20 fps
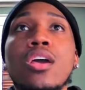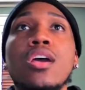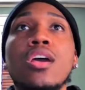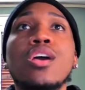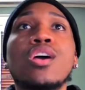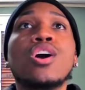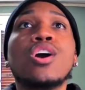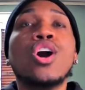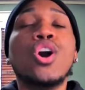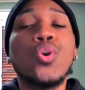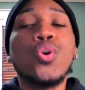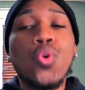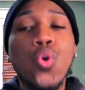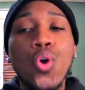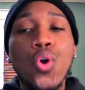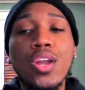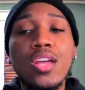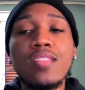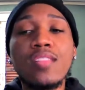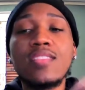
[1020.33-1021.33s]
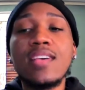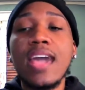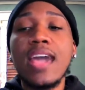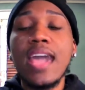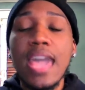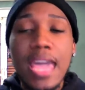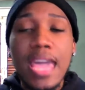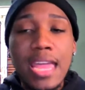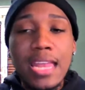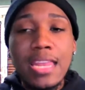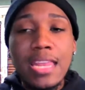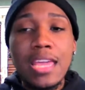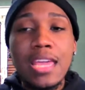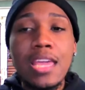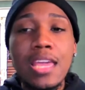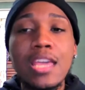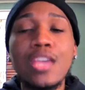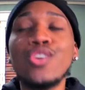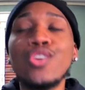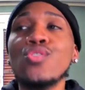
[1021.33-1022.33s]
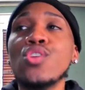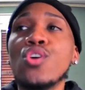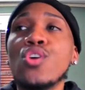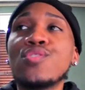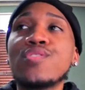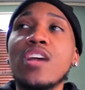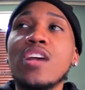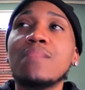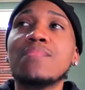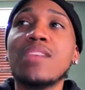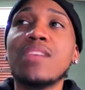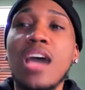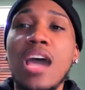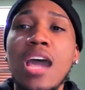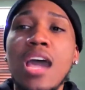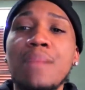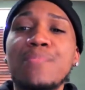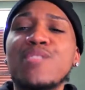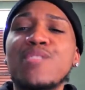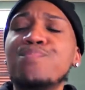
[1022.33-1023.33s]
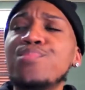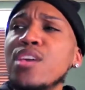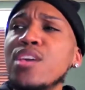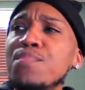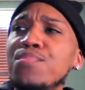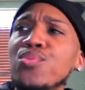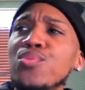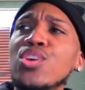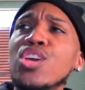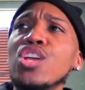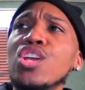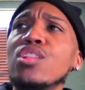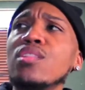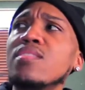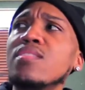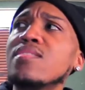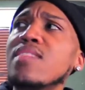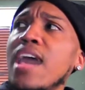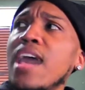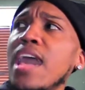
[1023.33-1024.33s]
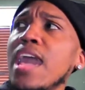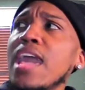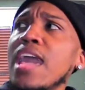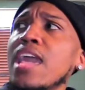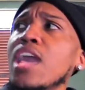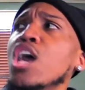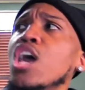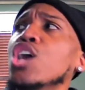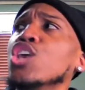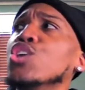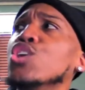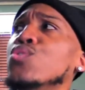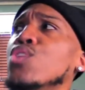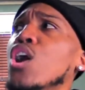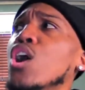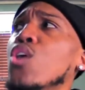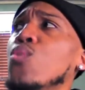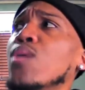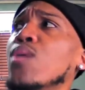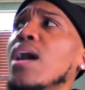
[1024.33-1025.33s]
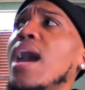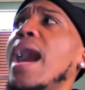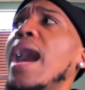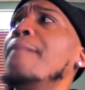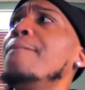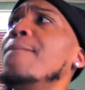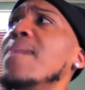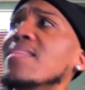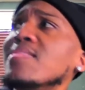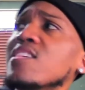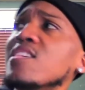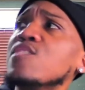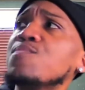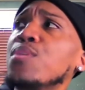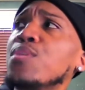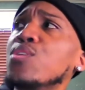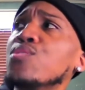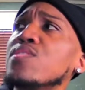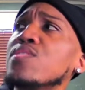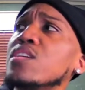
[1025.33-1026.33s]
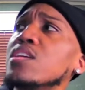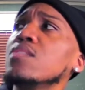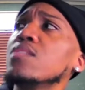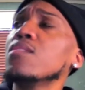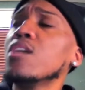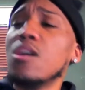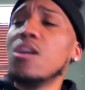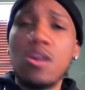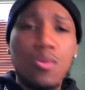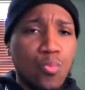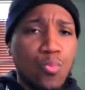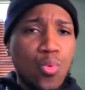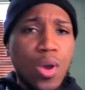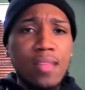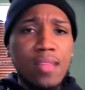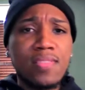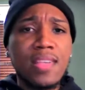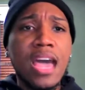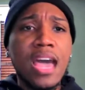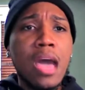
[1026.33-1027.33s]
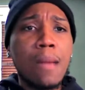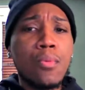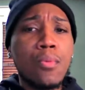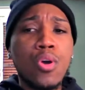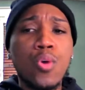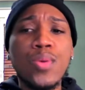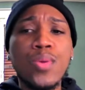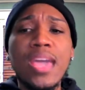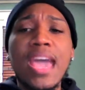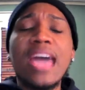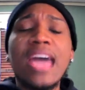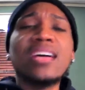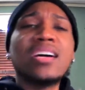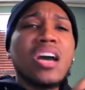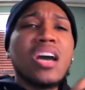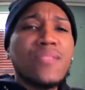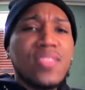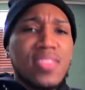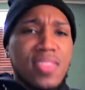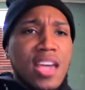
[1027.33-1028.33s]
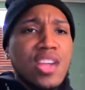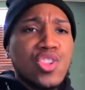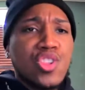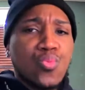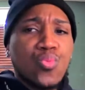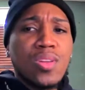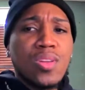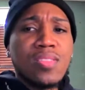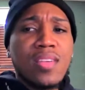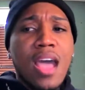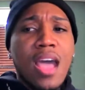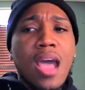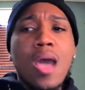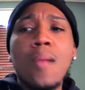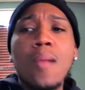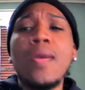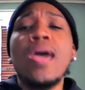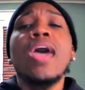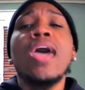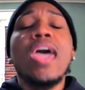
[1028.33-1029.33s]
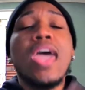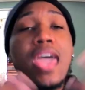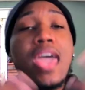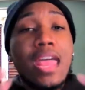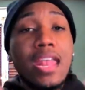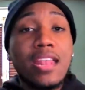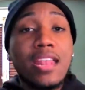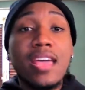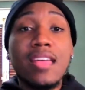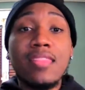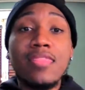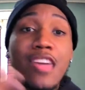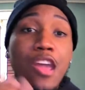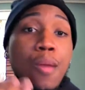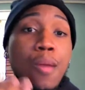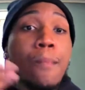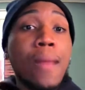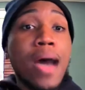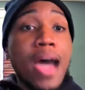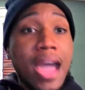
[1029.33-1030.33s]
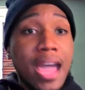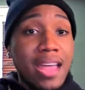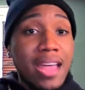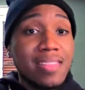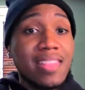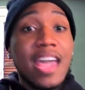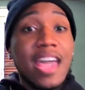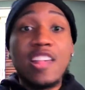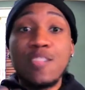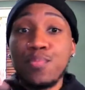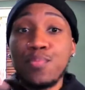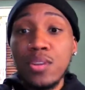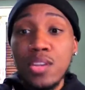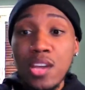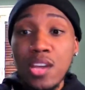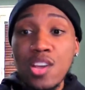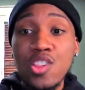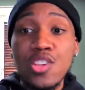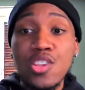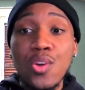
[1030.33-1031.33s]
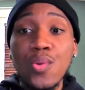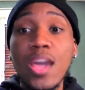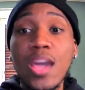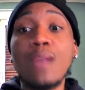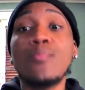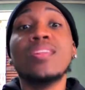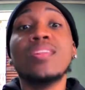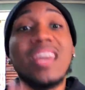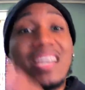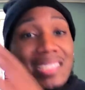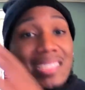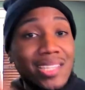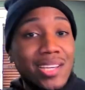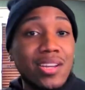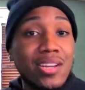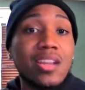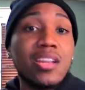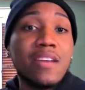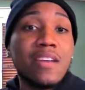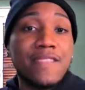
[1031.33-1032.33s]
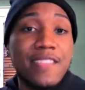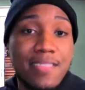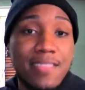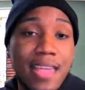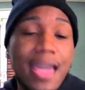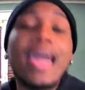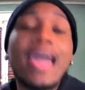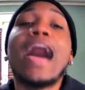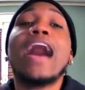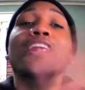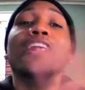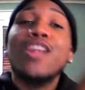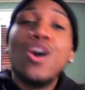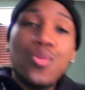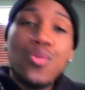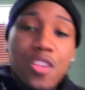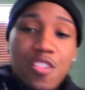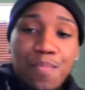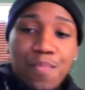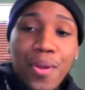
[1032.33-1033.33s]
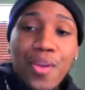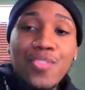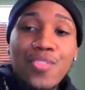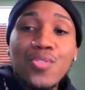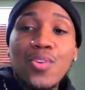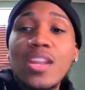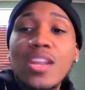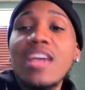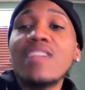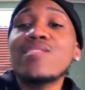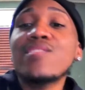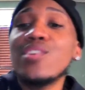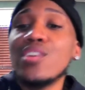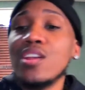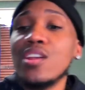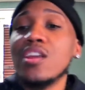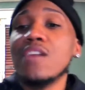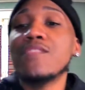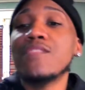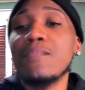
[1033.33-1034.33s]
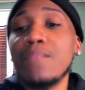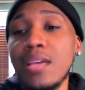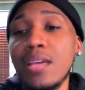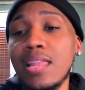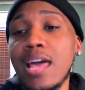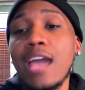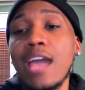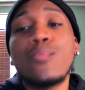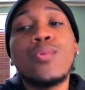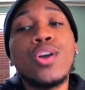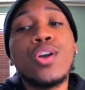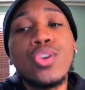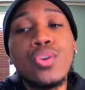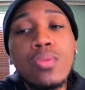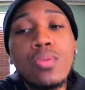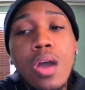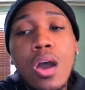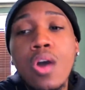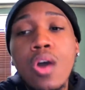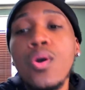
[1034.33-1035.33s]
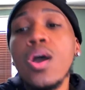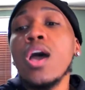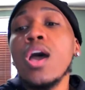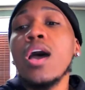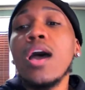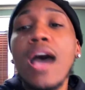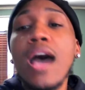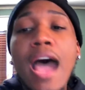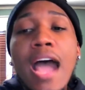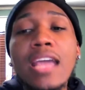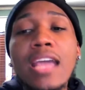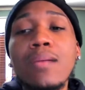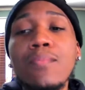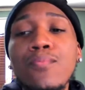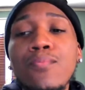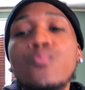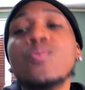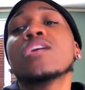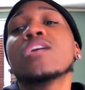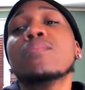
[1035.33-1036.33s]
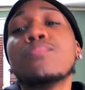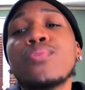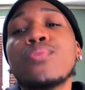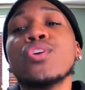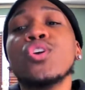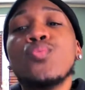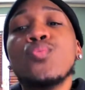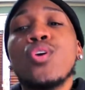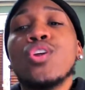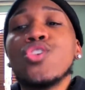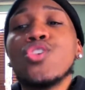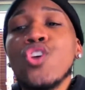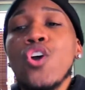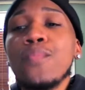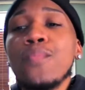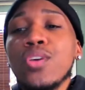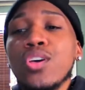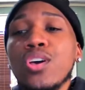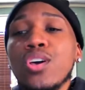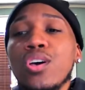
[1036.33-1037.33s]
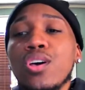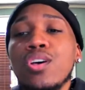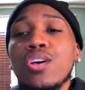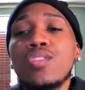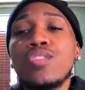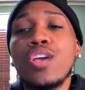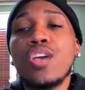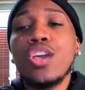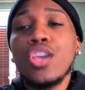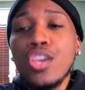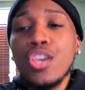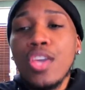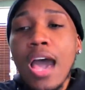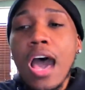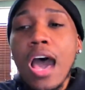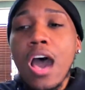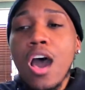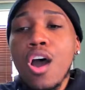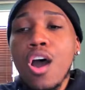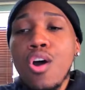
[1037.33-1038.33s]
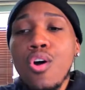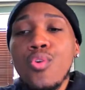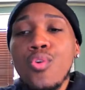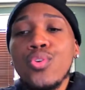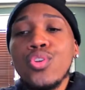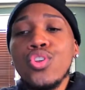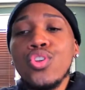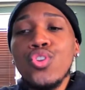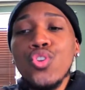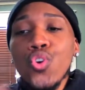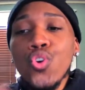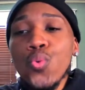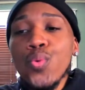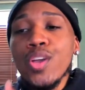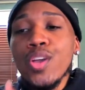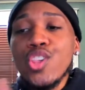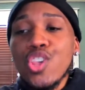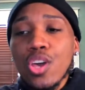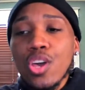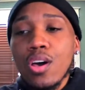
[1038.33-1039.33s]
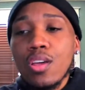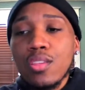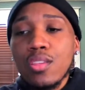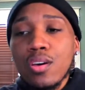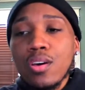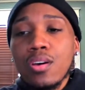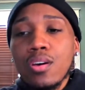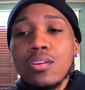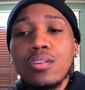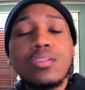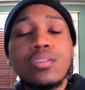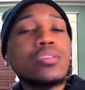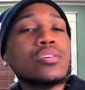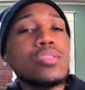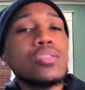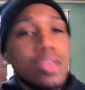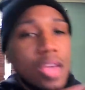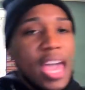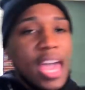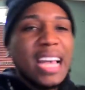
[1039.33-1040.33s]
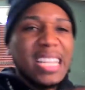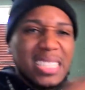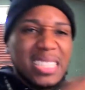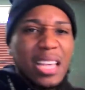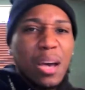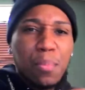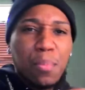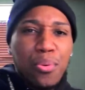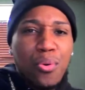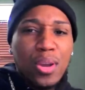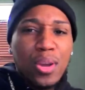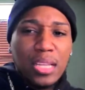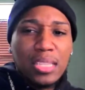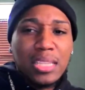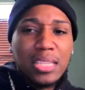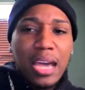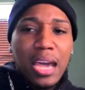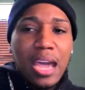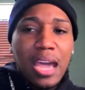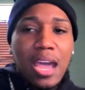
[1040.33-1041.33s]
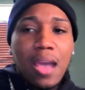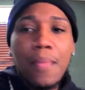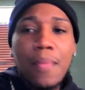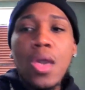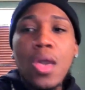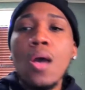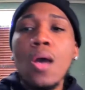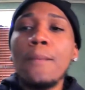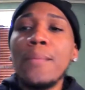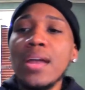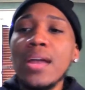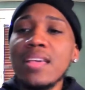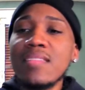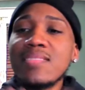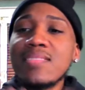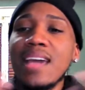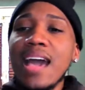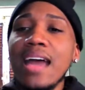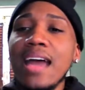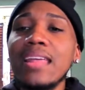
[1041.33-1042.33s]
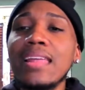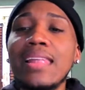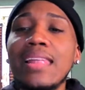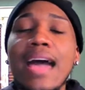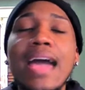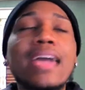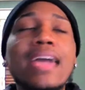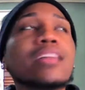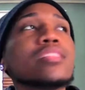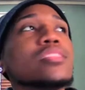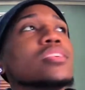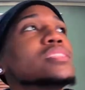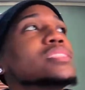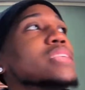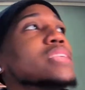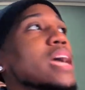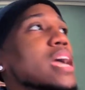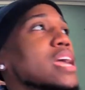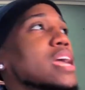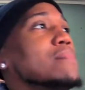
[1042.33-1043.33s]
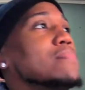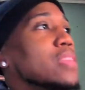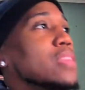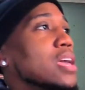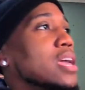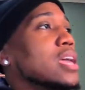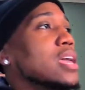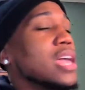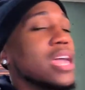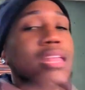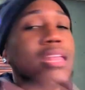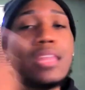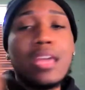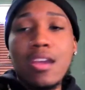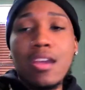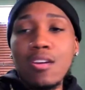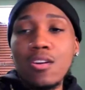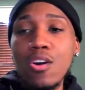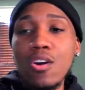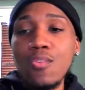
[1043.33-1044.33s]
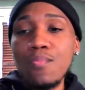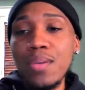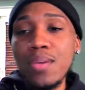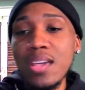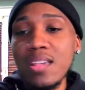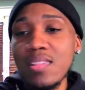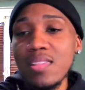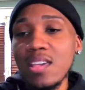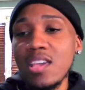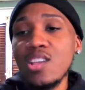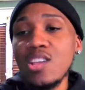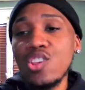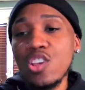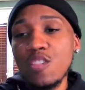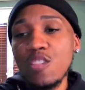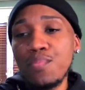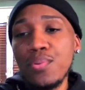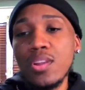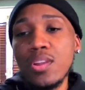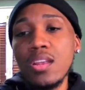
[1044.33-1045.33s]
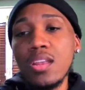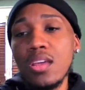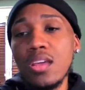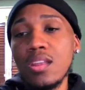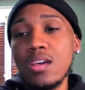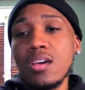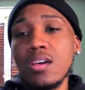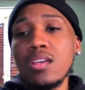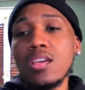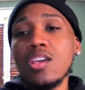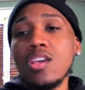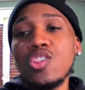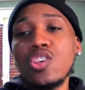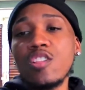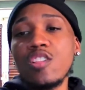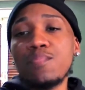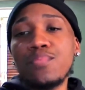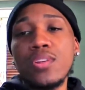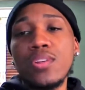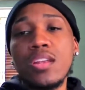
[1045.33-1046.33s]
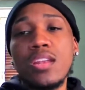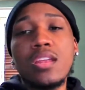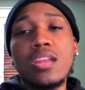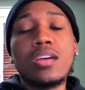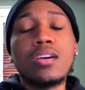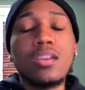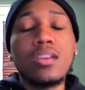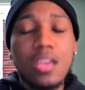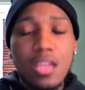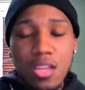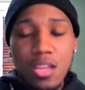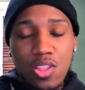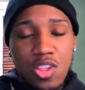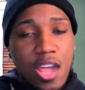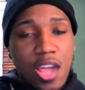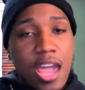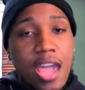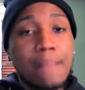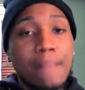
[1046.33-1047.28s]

according to Andy, you know, sometimes people can say, you know, well, I met this person one time or we had a conversation one time and in their minds as production okay well that's good enough to say i know this person or that's good enough to be like well you know i can we can bring you on the show because y'all knew each other at some point in time but it's kind of like the same thing and there go busy he just put it in a he just put it in a in a chat